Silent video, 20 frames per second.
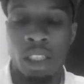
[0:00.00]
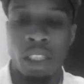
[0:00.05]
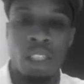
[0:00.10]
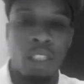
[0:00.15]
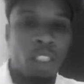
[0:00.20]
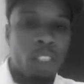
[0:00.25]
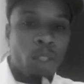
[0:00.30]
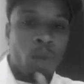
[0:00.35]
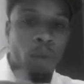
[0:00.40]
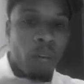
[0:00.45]

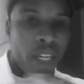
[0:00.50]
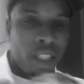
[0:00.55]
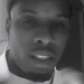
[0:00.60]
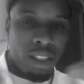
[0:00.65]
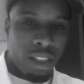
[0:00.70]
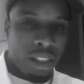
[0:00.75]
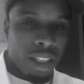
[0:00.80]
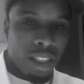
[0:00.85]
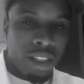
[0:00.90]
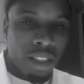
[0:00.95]
She waits.
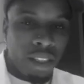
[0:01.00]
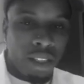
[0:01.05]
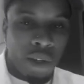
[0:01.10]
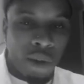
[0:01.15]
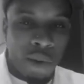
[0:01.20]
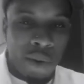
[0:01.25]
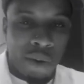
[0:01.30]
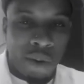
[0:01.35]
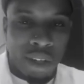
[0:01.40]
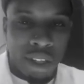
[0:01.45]
She doesn't
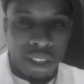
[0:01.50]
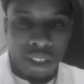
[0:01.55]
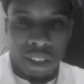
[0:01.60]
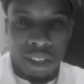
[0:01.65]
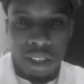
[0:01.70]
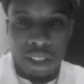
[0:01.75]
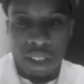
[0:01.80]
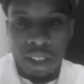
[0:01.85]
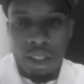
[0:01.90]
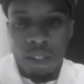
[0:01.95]
go
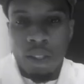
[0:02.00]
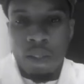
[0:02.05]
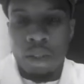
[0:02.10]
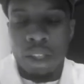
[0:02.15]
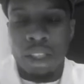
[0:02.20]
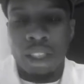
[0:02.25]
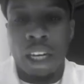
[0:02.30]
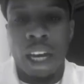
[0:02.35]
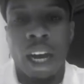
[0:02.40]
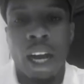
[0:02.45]
on, a
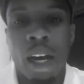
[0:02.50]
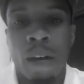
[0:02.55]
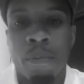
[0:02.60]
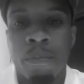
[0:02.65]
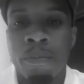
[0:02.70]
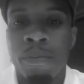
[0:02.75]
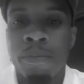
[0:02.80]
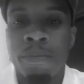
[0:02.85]
time